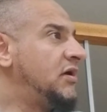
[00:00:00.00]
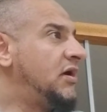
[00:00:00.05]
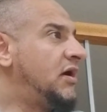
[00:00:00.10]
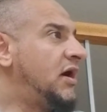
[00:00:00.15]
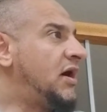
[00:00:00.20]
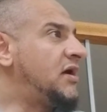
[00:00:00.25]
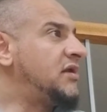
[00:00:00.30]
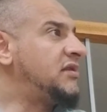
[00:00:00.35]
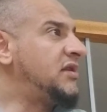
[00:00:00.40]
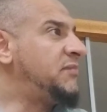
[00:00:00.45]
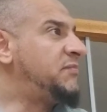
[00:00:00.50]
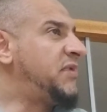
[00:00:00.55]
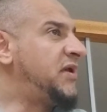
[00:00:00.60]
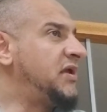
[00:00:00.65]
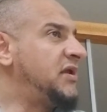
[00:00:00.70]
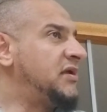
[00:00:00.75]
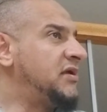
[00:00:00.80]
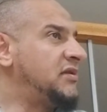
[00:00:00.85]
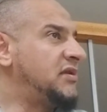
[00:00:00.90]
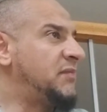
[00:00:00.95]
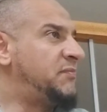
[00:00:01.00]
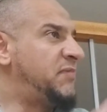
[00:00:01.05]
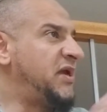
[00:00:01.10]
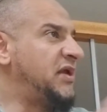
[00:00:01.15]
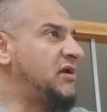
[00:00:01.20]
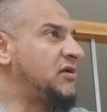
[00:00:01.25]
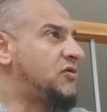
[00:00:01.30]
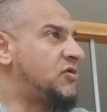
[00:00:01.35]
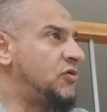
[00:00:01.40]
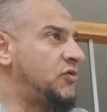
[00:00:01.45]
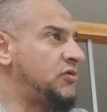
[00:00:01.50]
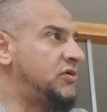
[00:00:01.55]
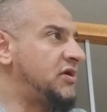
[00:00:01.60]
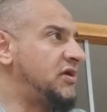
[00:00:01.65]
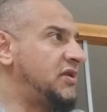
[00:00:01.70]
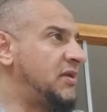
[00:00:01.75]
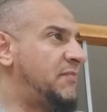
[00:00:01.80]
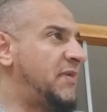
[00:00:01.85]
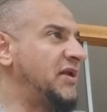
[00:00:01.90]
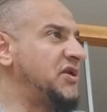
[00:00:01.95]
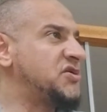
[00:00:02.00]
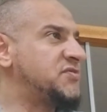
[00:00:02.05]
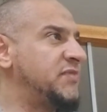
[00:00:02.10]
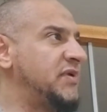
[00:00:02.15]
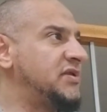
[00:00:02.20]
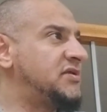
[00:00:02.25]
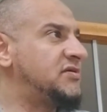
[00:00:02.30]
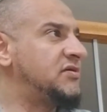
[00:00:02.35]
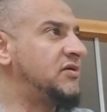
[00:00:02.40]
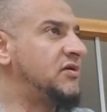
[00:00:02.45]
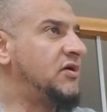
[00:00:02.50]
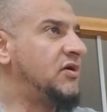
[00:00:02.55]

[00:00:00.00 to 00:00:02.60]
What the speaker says: are the penal code, the punishment.